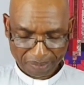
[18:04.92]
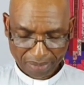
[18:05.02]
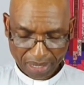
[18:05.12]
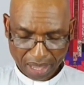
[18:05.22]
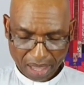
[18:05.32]

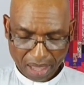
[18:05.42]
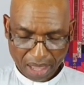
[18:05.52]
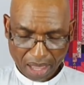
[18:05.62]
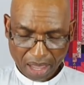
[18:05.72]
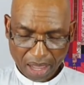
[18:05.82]

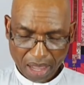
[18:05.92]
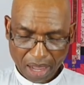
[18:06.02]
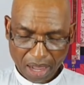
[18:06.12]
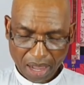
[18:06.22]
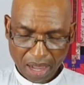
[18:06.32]

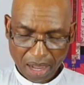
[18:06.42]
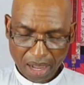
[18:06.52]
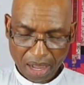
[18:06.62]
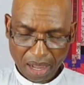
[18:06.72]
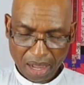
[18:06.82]
(no one is talking)